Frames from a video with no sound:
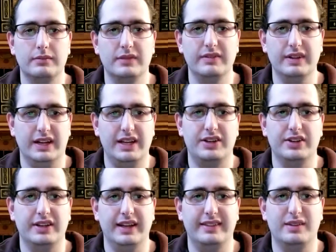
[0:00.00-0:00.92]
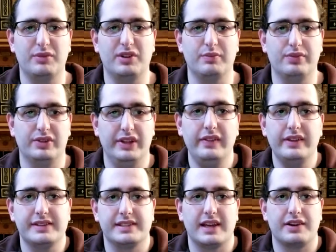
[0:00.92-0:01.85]
Even I couldn't get them
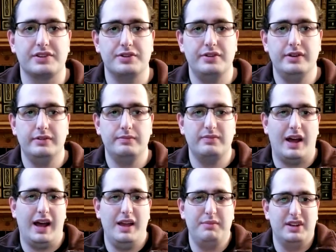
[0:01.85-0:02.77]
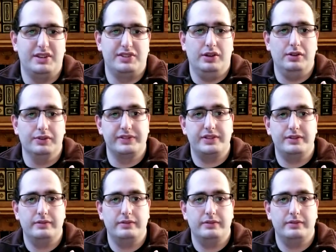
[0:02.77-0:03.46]
completely centered, and I'm an adult.